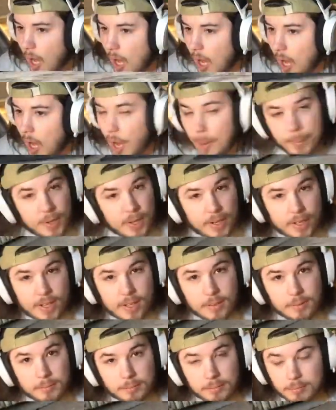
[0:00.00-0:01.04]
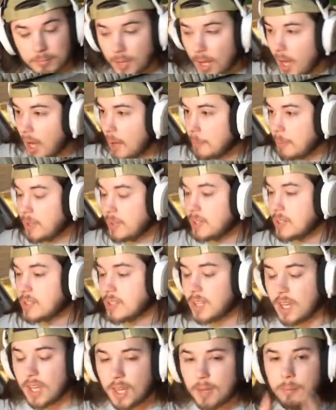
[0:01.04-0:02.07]
I beat it. I beat this
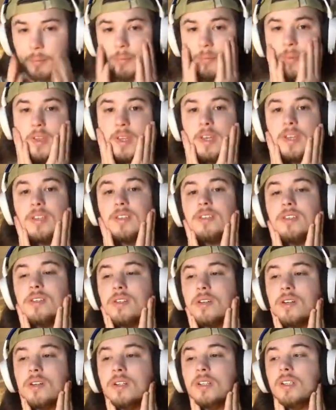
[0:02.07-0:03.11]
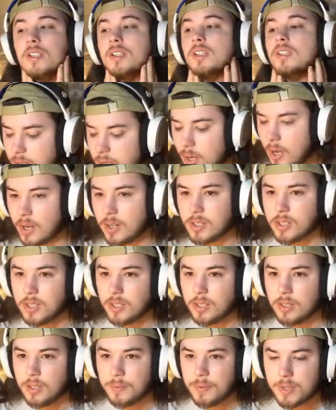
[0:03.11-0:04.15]
game. It took, actually,
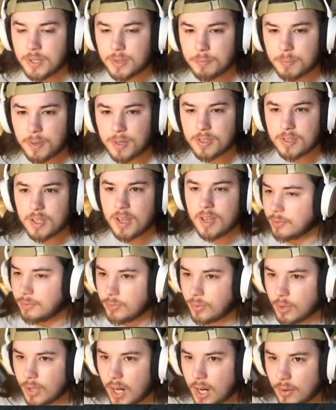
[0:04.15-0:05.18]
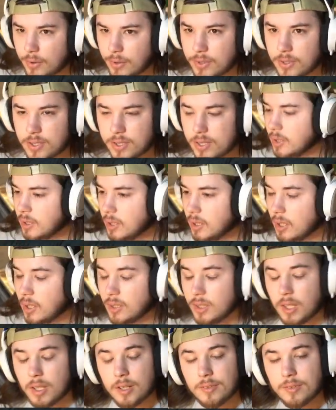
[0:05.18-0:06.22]
let me just press that, 4 hours. A
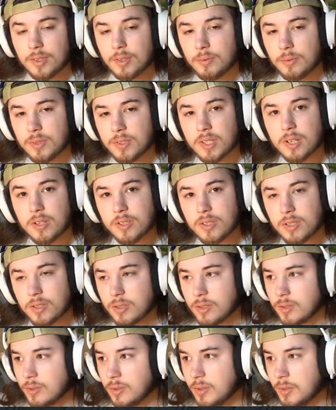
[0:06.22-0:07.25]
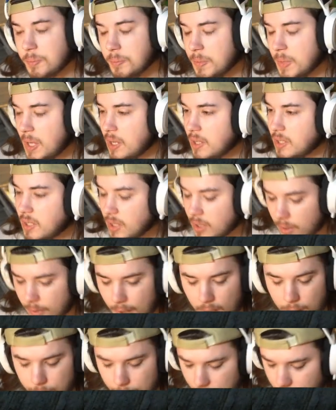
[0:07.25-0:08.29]
lot of it was also messing
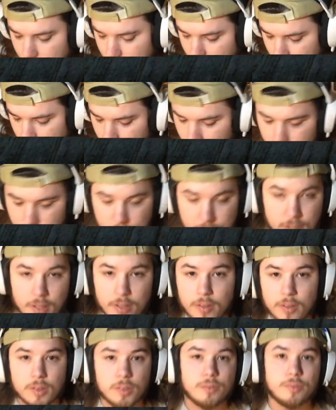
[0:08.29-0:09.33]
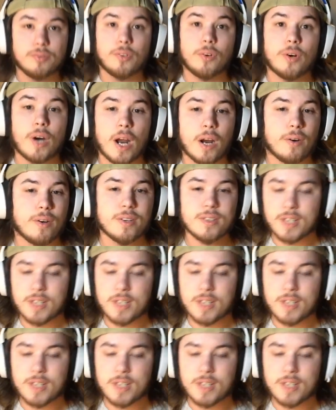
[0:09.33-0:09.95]
around, but still, 4 hours.